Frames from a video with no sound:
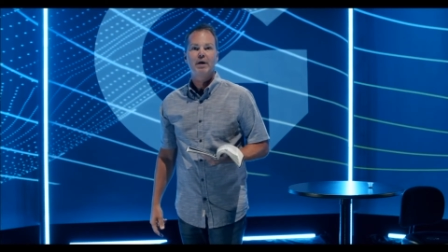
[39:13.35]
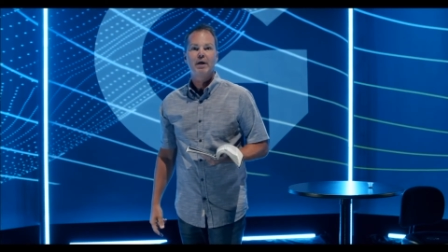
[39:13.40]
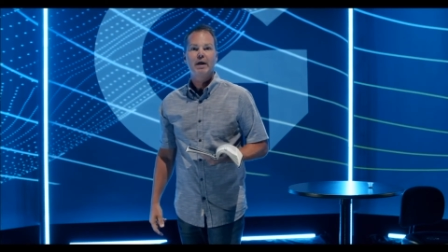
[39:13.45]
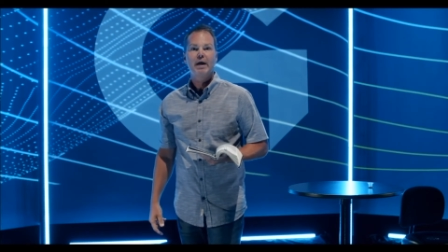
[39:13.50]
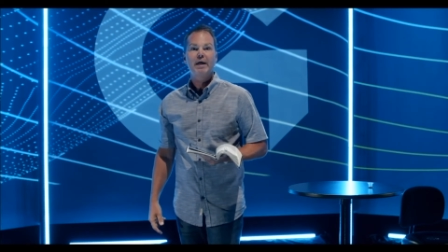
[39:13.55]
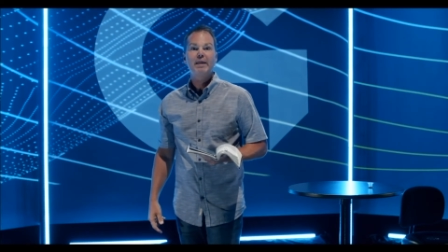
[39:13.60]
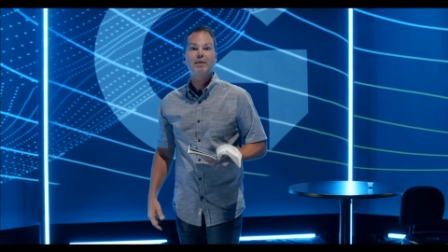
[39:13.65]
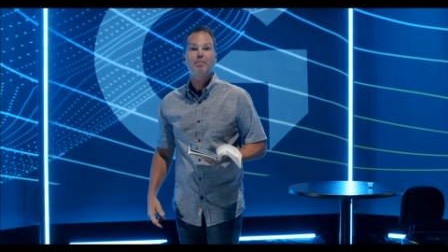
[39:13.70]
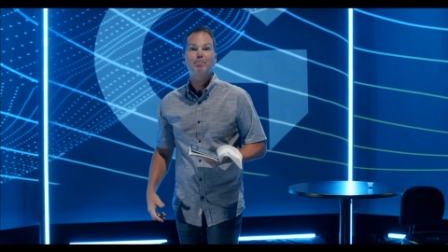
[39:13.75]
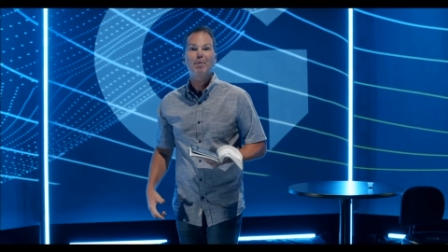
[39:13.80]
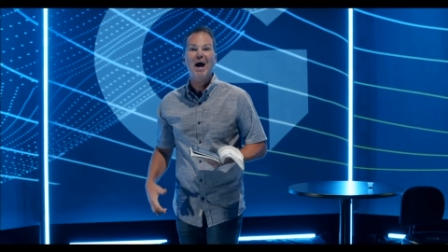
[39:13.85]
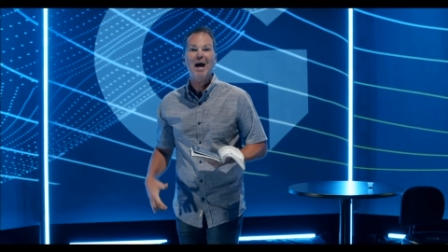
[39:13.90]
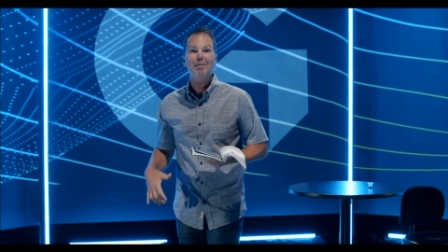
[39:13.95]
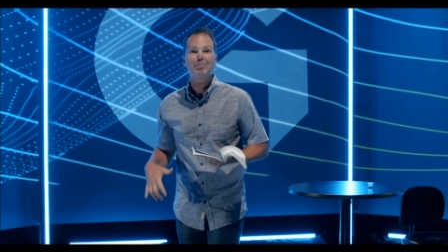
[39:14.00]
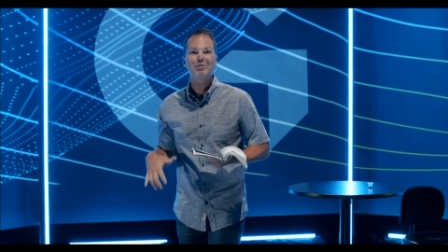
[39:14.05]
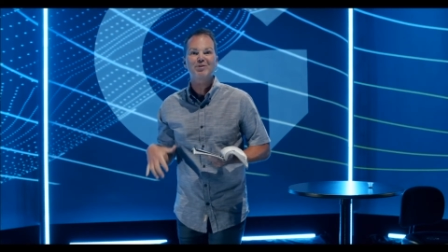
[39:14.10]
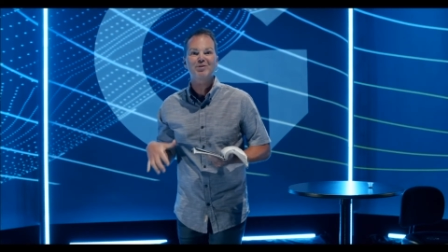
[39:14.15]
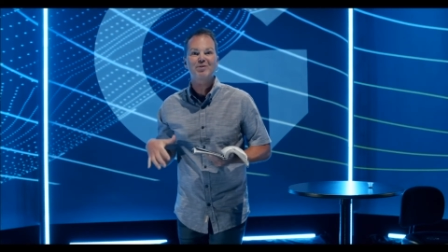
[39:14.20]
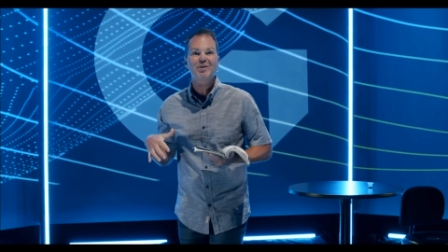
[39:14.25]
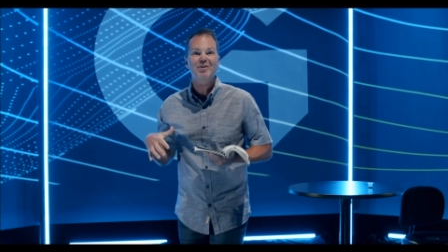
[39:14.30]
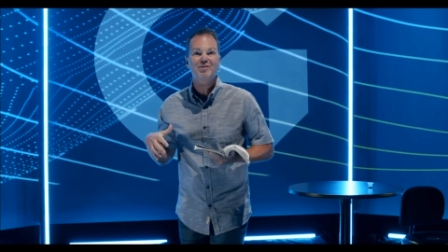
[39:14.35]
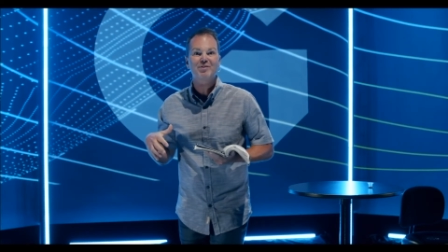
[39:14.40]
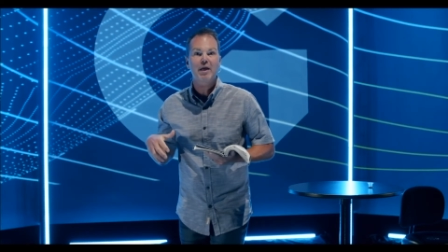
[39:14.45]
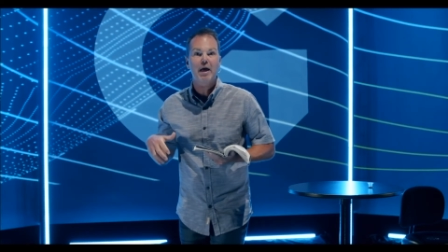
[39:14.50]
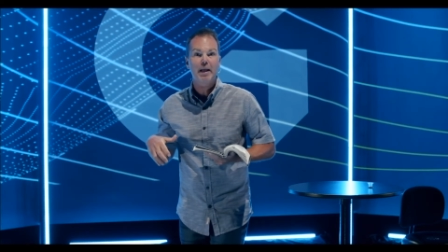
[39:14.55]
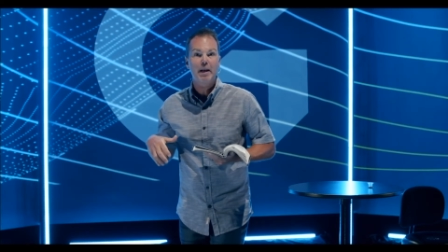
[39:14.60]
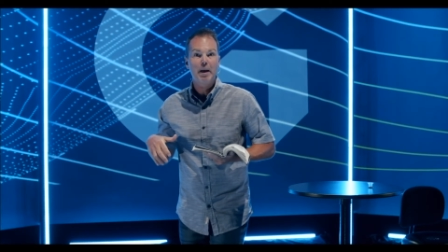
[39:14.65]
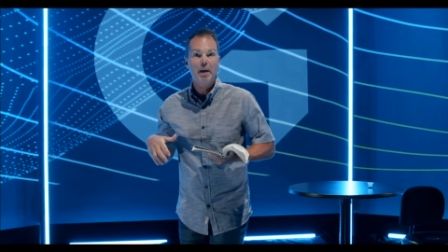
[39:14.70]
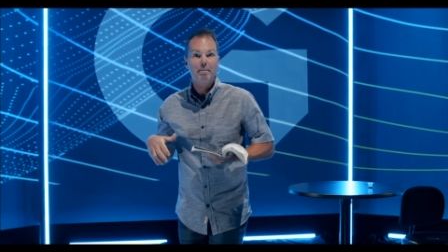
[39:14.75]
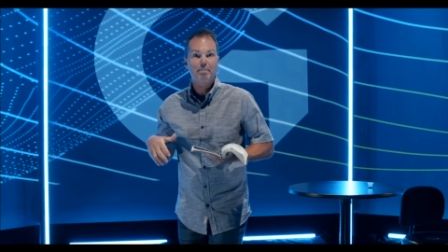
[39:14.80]
And the Bible says
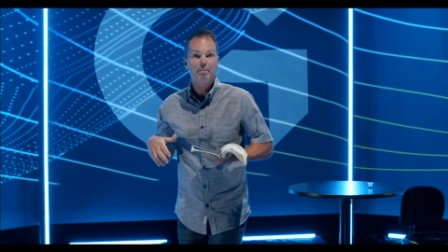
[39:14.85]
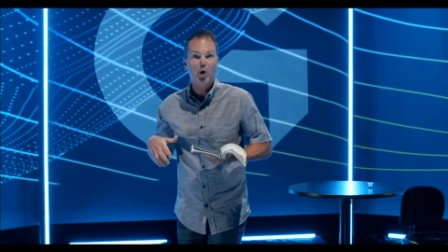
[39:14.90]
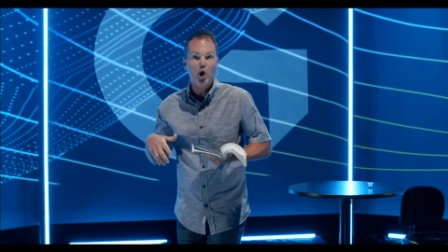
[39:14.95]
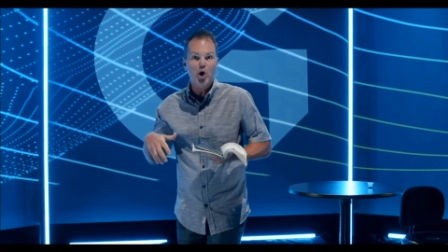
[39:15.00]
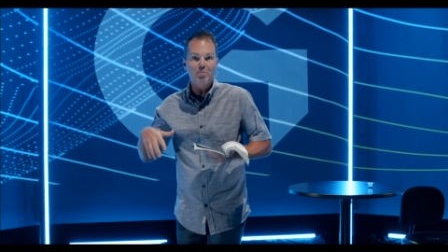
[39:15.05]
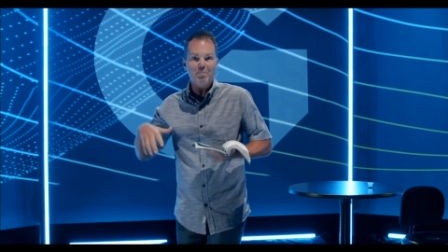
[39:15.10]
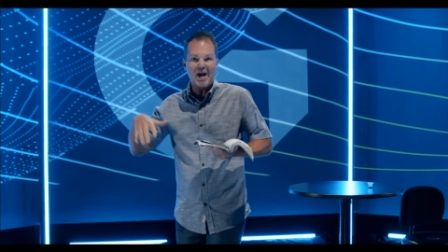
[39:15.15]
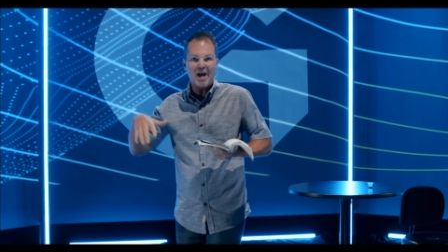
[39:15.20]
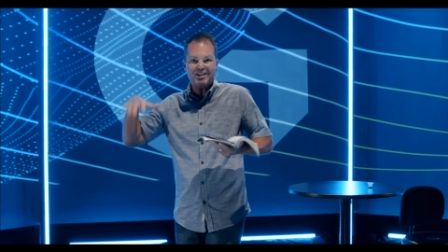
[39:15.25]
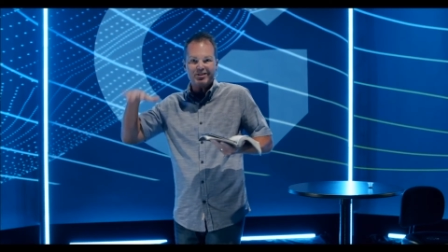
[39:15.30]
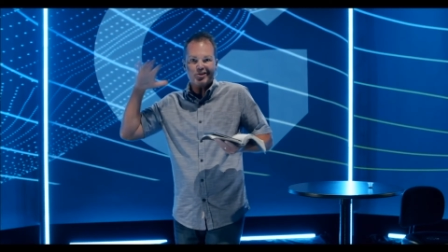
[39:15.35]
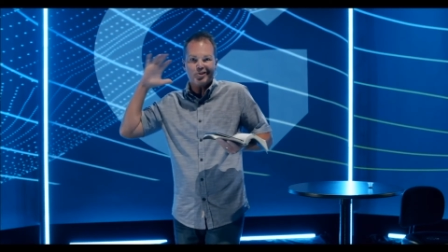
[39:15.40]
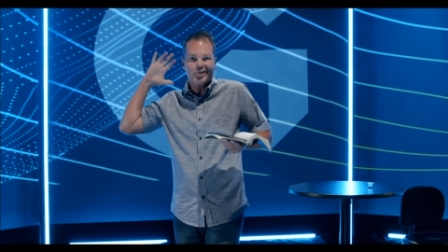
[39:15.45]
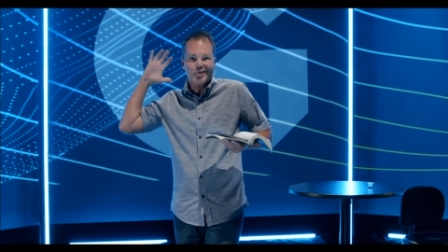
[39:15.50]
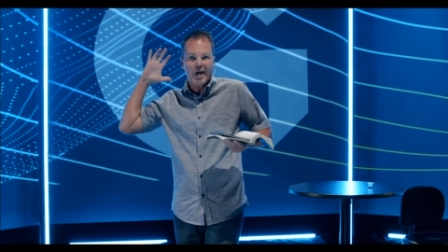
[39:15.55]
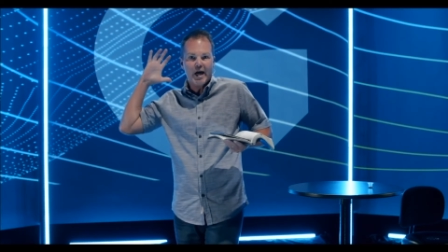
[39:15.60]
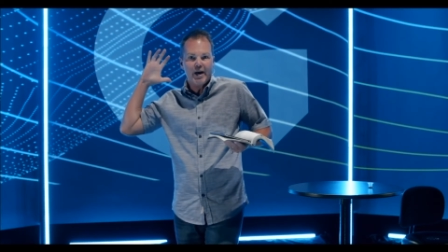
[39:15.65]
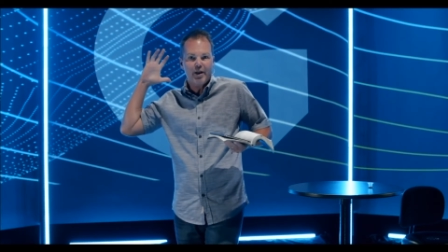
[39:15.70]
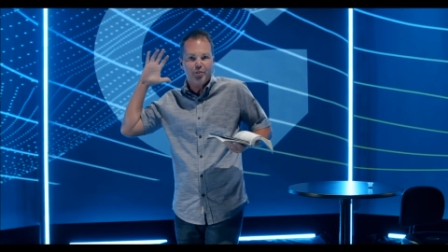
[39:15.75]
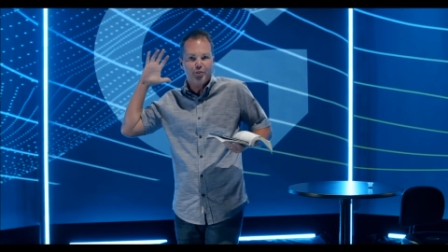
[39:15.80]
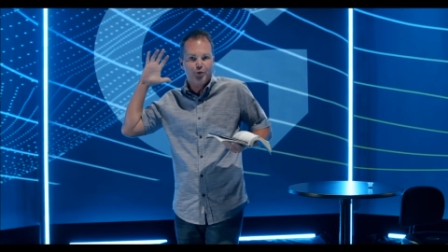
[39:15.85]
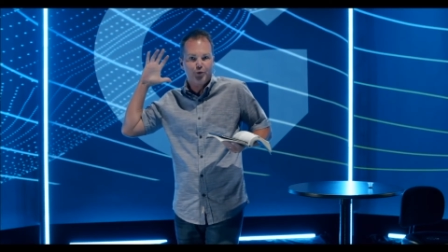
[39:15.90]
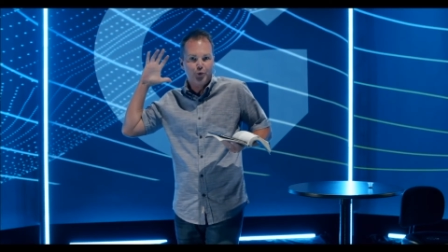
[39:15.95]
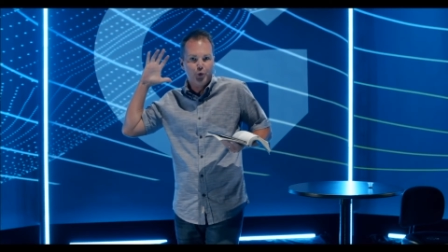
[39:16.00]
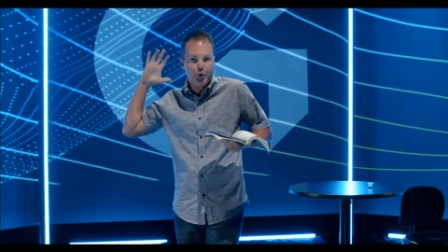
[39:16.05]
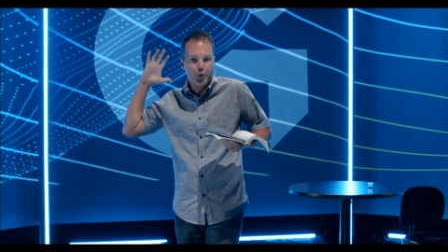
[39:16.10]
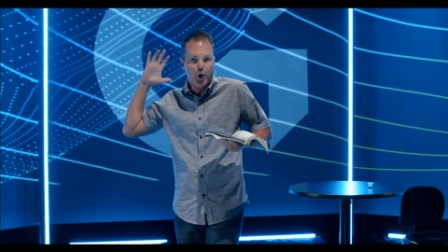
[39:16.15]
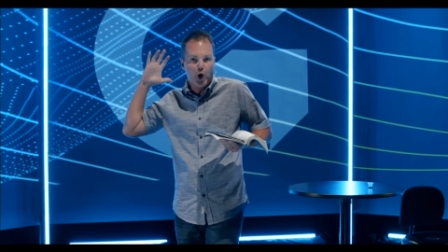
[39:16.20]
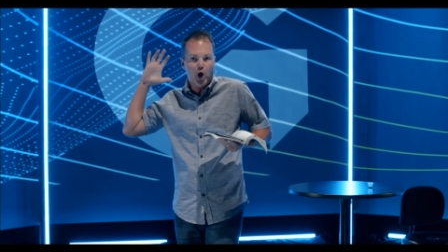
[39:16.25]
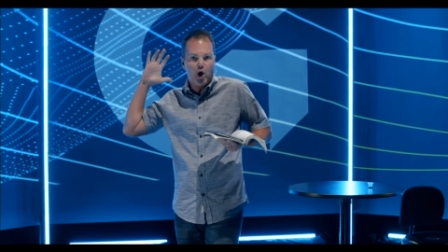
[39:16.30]
that Bartimaeus just kind of threw
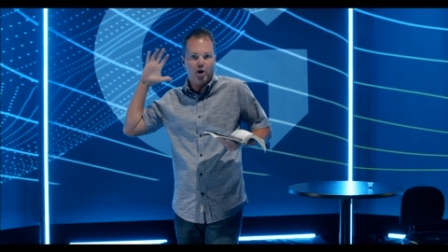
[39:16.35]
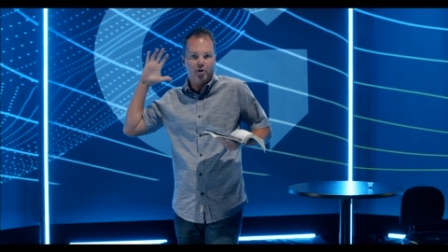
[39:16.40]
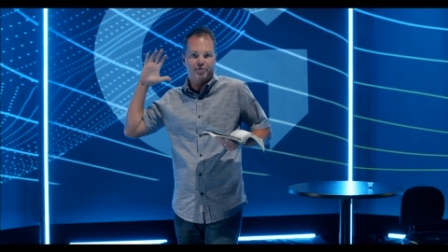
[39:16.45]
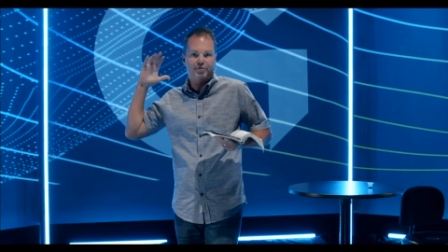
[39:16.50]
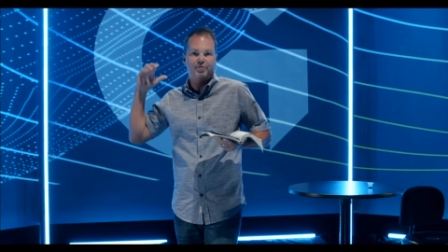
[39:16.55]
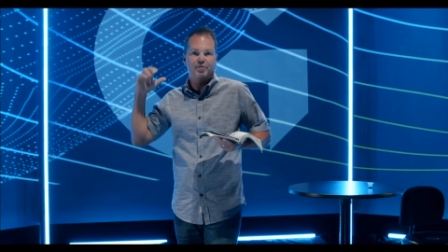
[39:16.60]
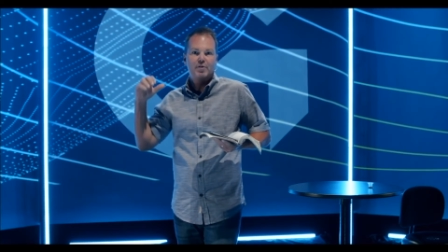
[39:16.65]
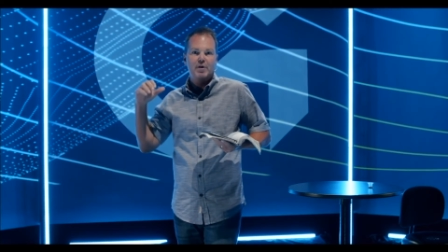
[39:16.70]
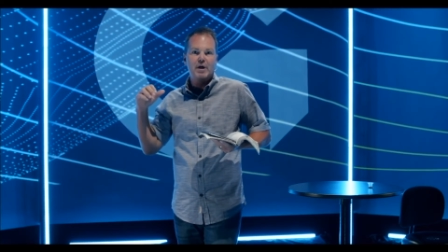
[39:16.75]
it off.